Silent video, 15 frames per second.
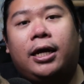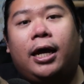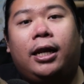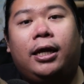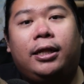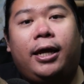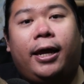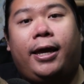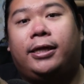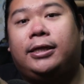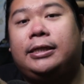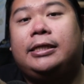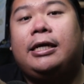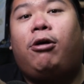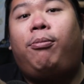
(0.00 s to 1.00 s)
color, they can
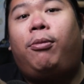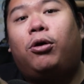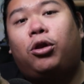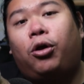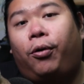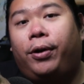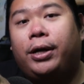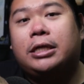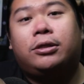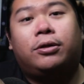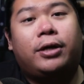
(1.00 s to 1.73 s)
sell more toys.